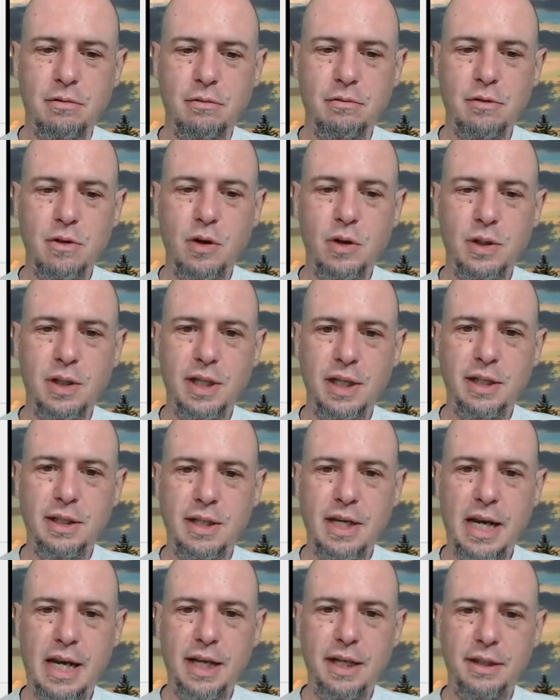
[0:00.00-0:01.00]
rolling
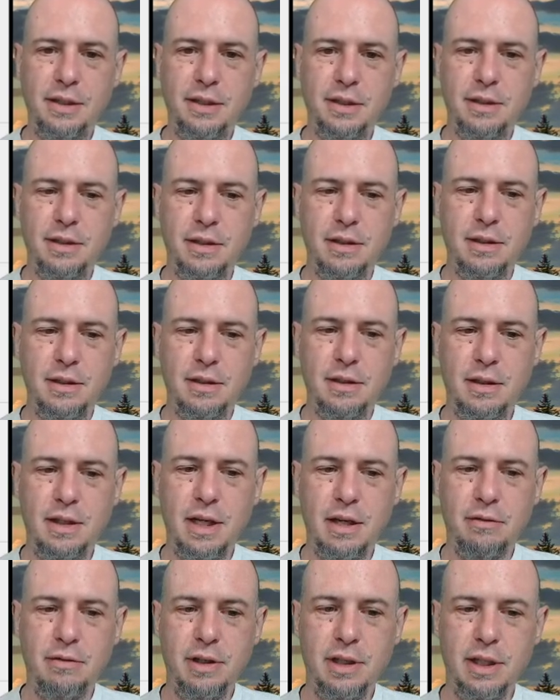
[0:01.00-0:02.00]
dice,
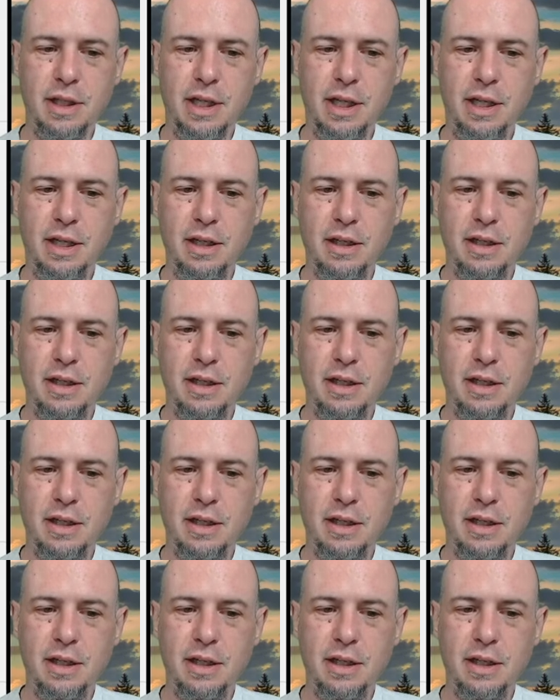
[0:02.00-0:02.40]
not really,